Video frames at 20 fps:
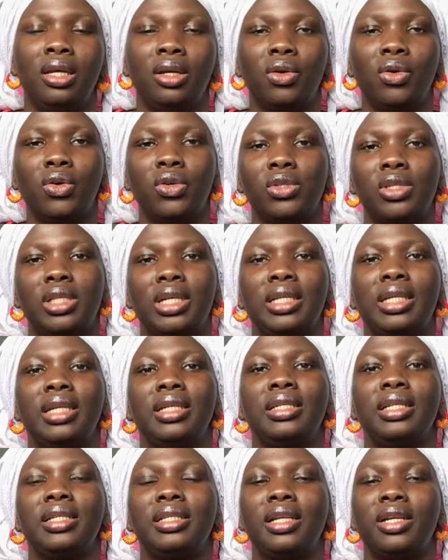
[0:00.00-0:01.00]
or certain
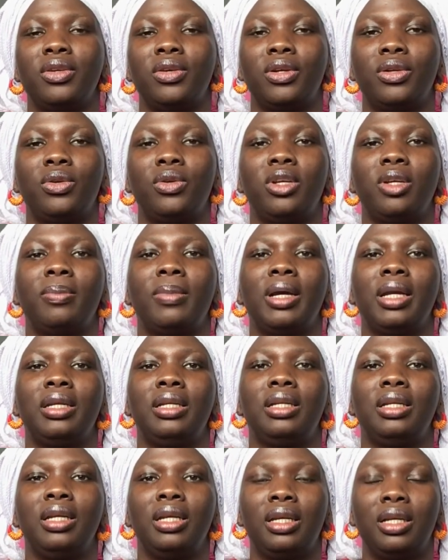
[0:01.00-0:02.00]
things that you are doing might
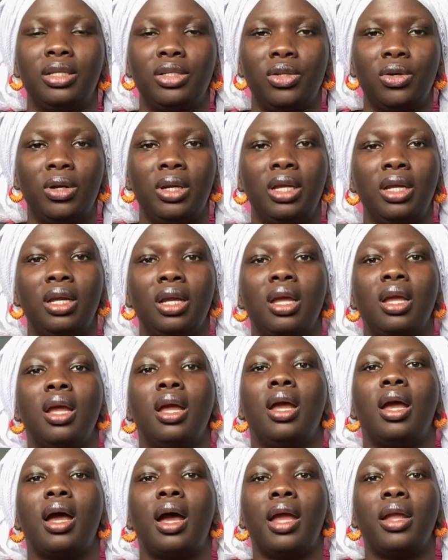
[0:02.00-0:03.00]
delay the journey.
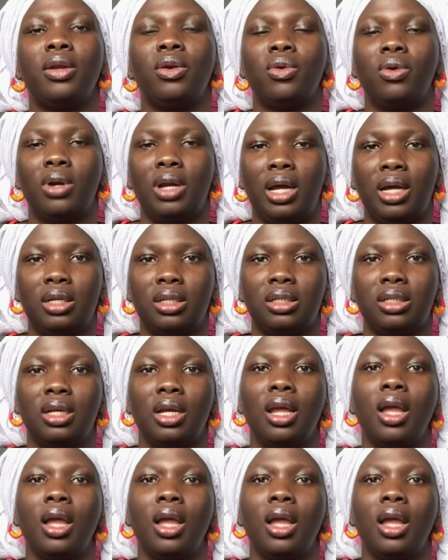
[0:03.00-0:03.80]
I know that.